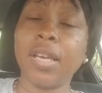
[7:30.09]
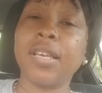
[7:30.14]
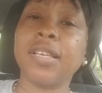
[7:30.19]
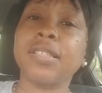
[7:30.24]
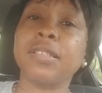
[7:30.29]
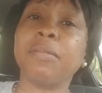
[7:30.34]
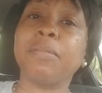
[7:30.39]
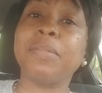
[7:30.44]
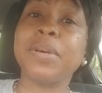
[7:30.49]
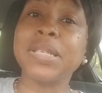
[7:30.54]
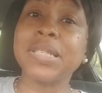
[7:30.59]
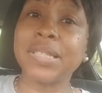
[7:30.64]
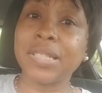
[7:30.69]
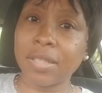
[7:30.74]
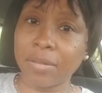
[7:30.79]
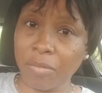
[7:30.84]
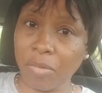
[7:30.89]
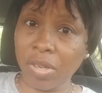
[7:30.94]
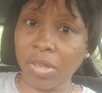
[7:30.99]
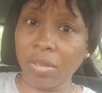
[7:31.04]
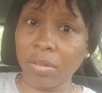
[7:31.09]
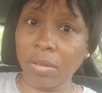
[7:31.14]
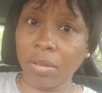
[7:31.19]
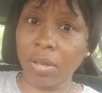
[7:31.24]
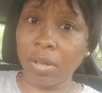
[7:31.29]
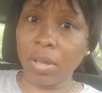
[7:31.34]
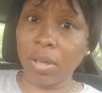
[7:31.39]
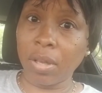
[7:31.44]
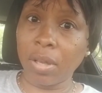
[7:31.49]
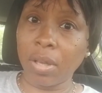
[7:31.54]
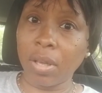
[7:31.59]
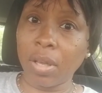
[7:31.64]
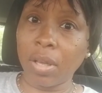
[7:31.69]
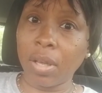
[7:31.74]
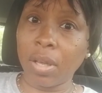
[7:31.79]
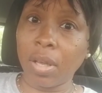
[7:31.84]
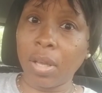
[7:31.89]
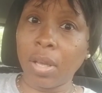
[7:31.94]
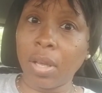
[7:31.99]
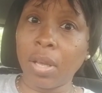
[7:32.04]
It's a business model.
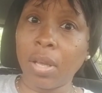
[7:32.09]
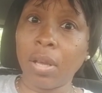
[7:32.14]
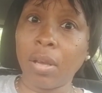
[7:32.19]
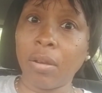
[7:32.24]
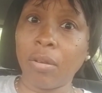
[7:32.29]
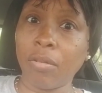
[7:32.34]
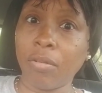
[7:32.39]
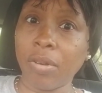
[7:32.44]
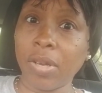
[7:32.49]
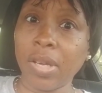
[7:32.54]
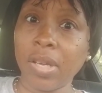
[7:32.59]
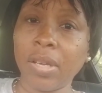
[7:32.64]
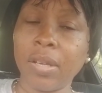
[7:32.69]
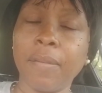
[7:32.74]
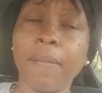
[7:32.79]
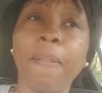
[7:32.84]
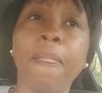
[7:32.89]
Okay?